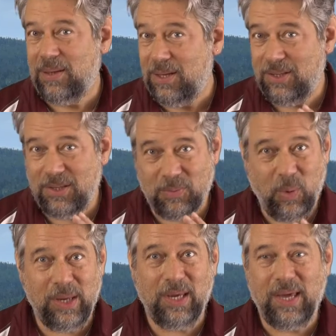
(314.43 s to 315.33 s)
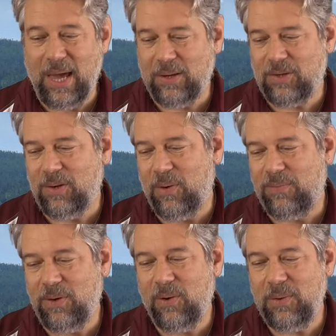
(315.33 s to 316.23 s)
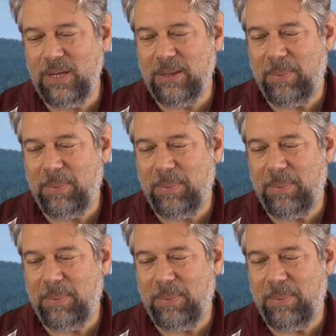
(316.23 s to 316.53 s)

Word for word: This is what you get. So if you don't need the